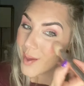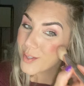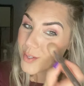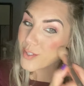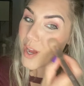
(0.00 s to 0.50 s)

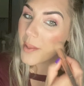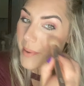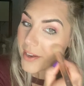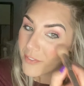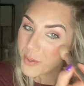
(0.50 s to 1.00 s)
So it's all
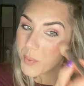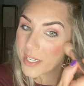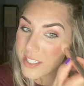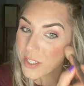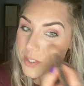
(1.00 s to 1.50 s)
about if you want
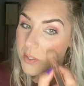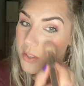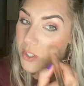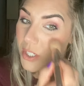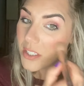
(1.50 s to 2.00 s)
it to
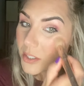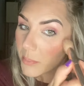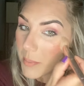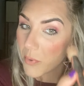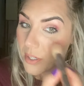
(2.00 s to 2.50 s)
look a little
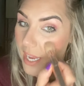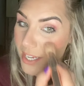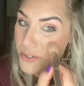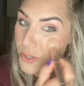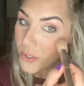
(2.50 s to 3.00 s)
bit more
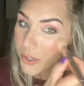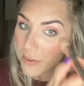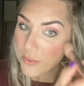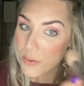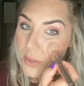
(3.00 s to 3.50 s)
natural, or
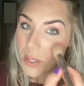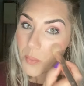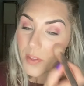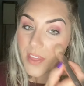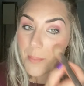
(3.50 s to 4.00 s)
if you really
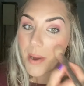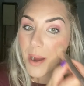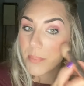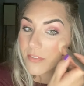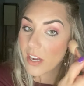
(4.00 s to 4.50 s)
want that
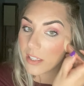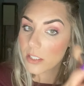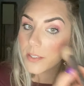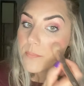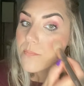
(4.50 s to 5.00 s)
pop of
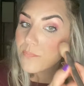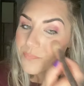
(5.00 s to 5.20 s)
color.